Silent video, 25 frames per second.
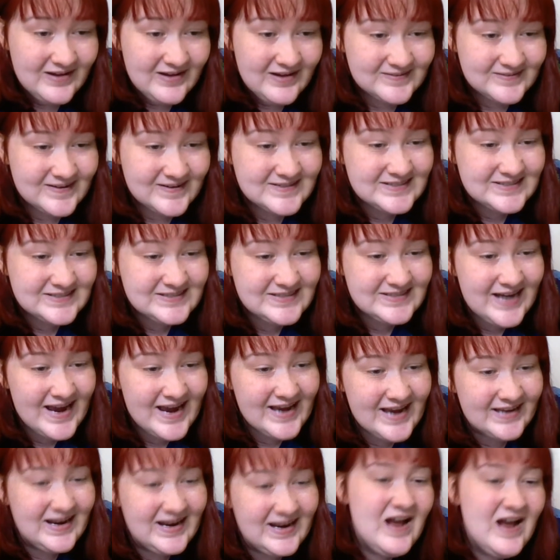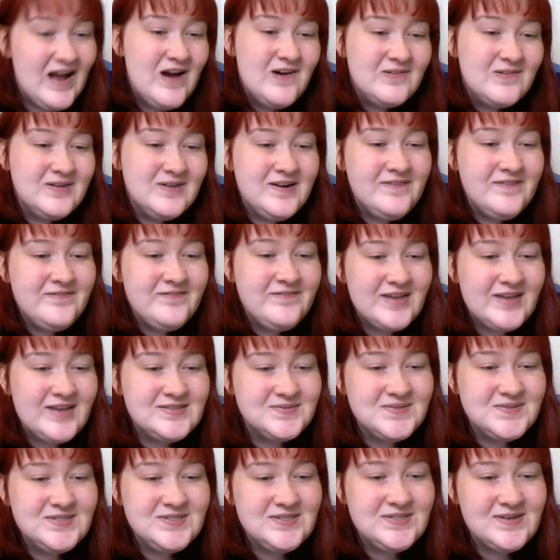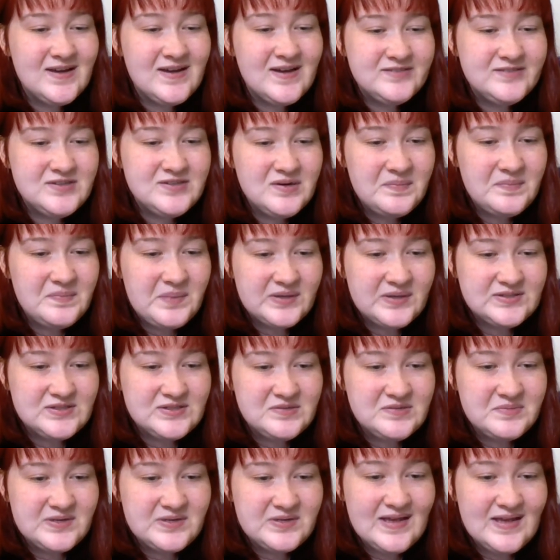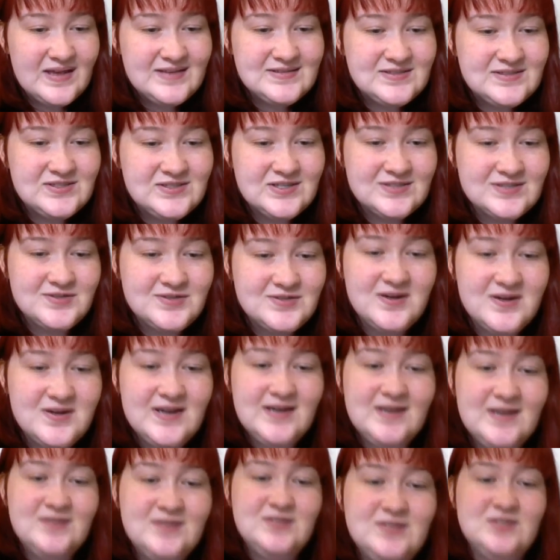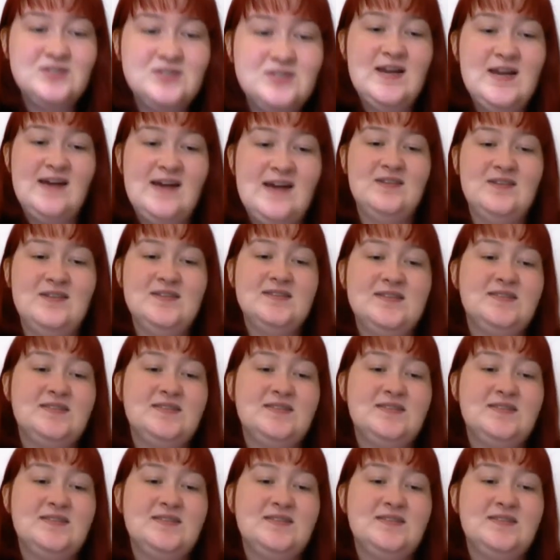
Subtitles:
Question 8. What advice would you give to a booktuber that has just created your channel?